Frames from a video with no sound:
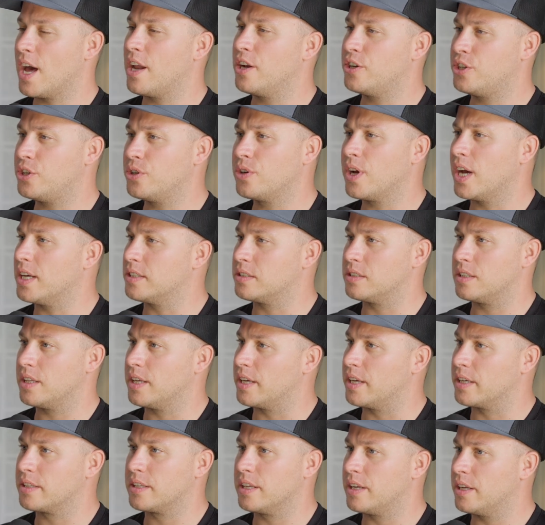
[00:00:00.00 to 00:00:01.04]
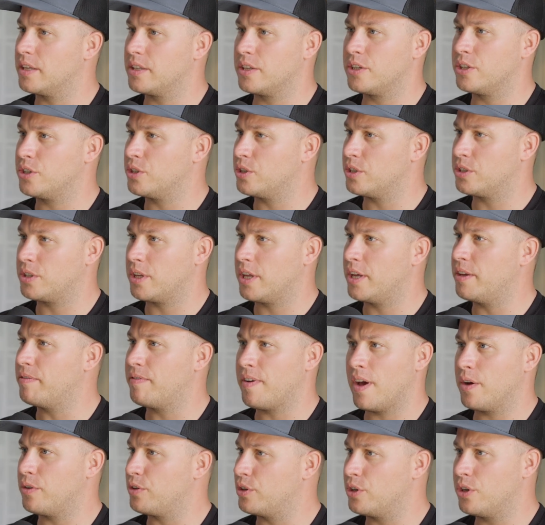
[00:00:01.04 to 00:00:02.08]
How did you guys link? He
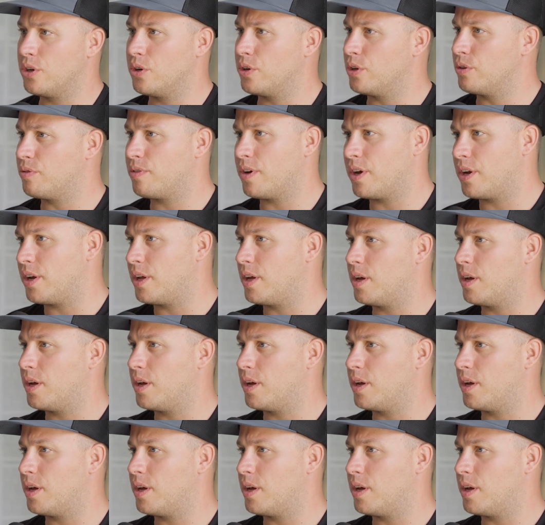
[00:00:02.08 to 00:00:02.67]
found you? You found